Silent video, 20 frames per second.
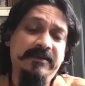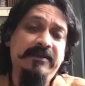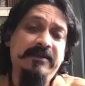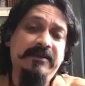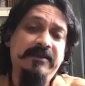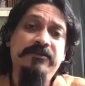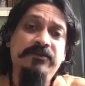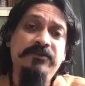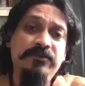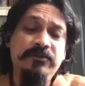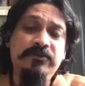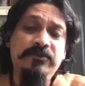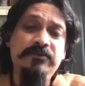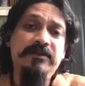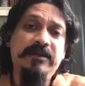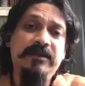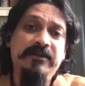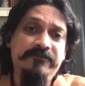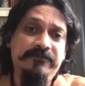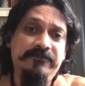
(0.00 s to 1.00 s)
you don't
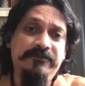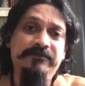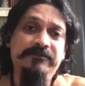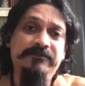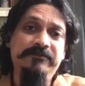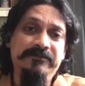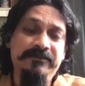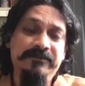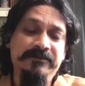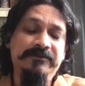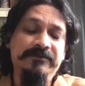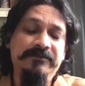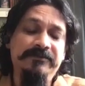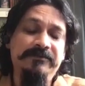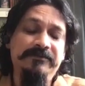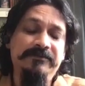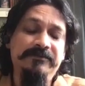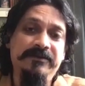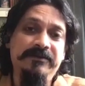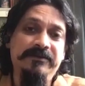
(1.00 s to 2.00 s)
have to you know
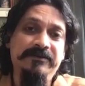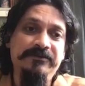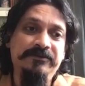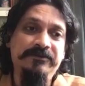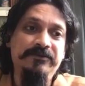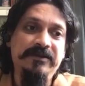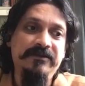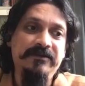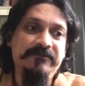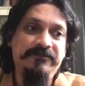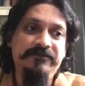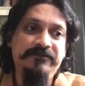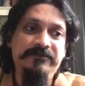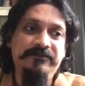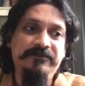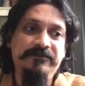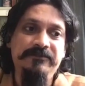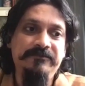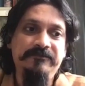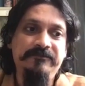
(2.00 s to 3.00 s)
uh, you don't have
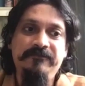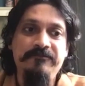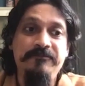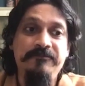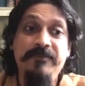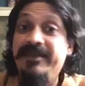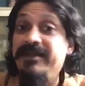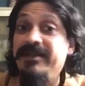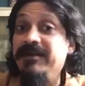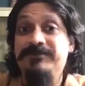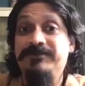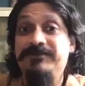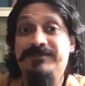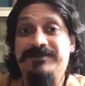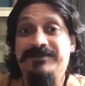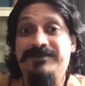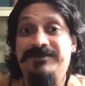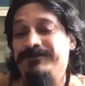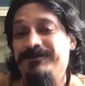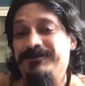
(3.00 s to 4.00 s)
to make up
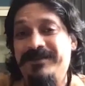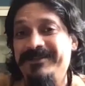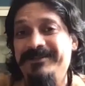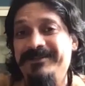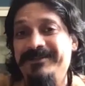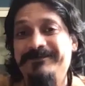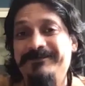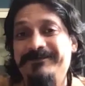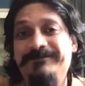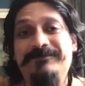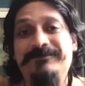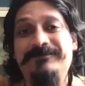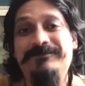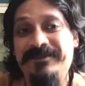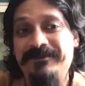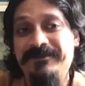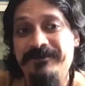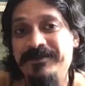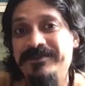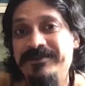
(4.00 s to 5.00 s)
stuff to tell them the
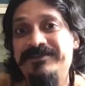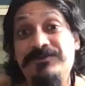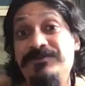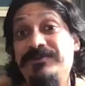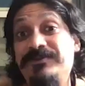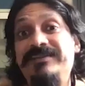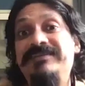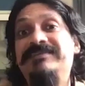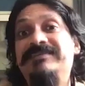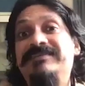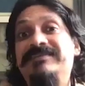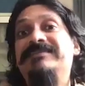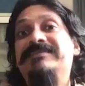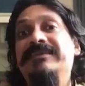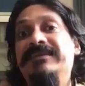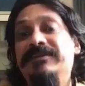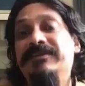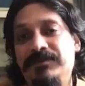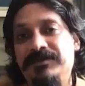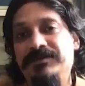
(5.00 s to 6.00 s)
audience is already seeing
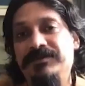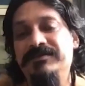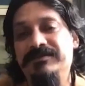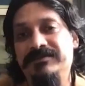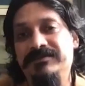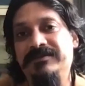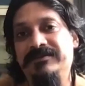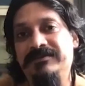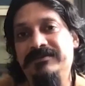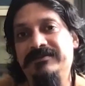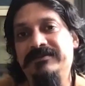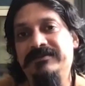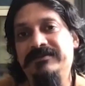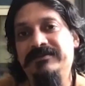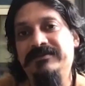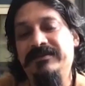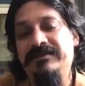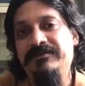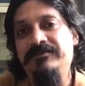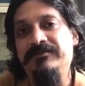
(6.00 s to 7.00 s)
what it is uh, that
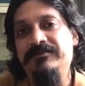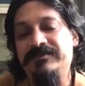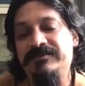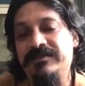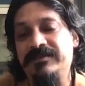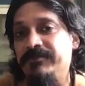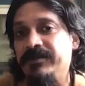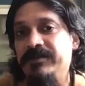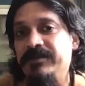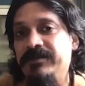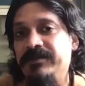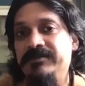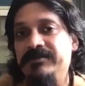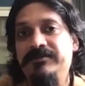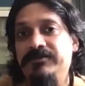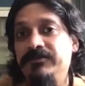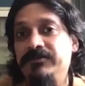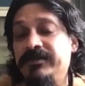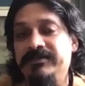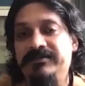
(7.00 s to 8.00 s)
you know some brands are
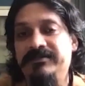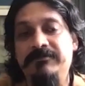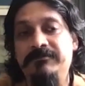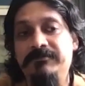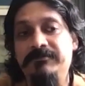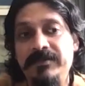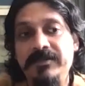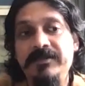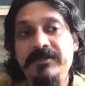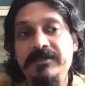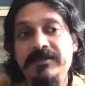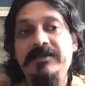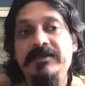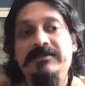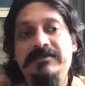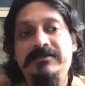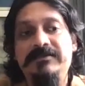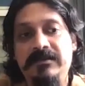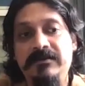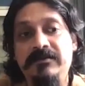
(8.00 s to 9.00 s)
doing and some
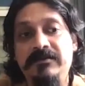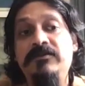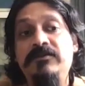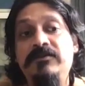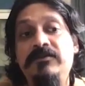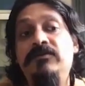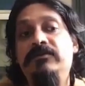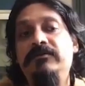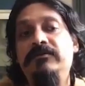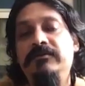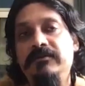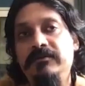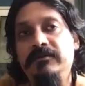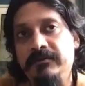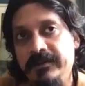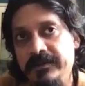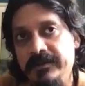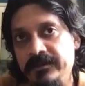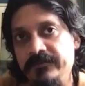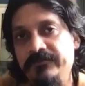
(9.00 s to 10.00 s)
uh,
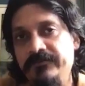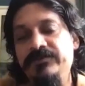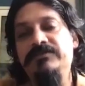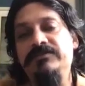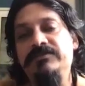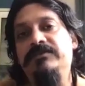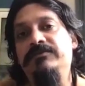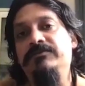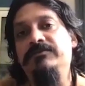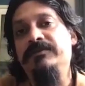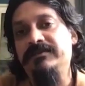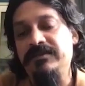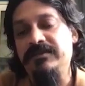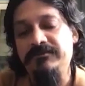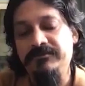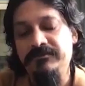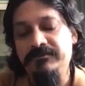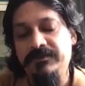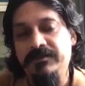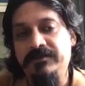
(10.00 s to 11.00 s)
individuals are doing and some
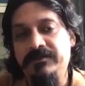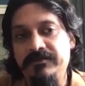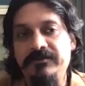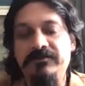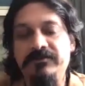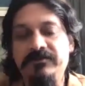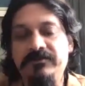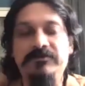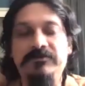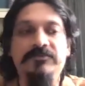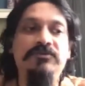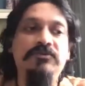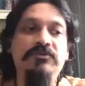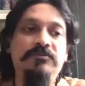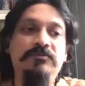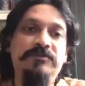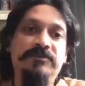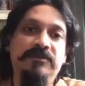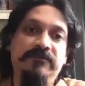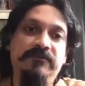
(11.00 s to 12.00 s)
uh, you know groups
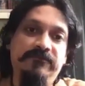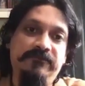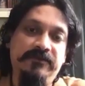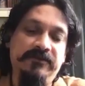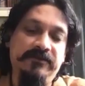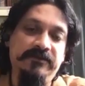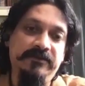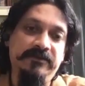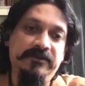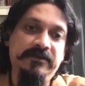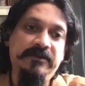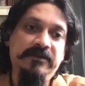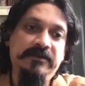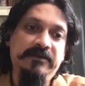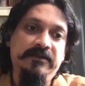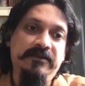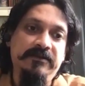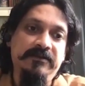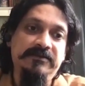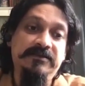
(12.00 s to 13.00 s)
of uh,
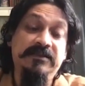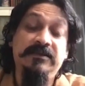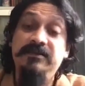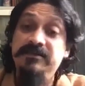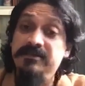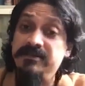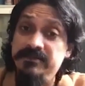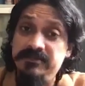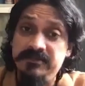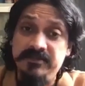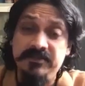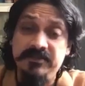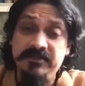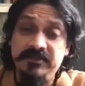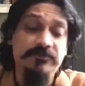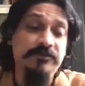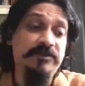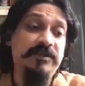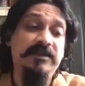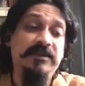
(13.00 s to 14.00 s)
uh, citizens are doing
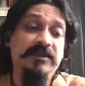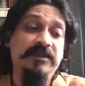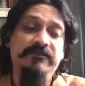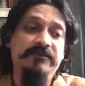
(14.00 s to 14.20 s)
even